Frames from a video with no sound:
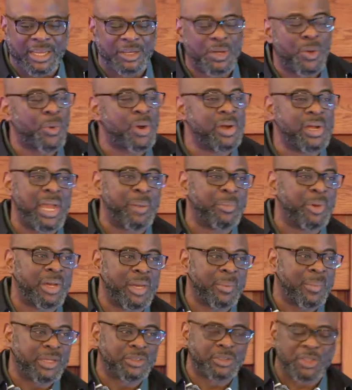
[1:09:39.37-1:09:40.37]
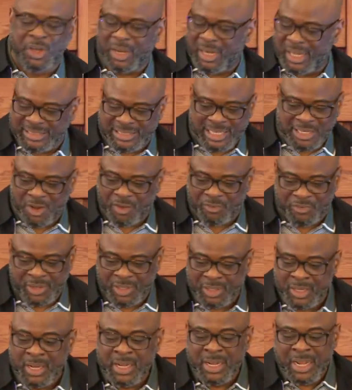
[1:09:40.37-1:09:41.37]
Don't worry, I'm not about to collect an offering.
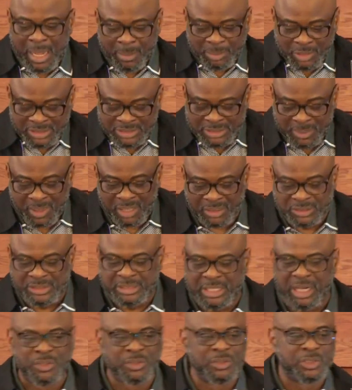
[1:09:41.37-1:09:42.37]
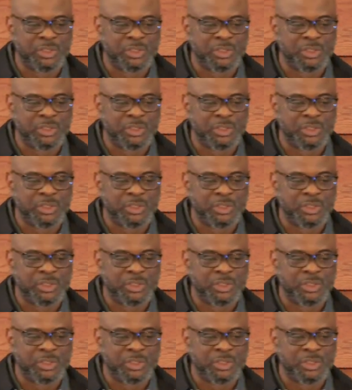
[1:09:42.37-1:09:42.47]
I'm just about to tell you the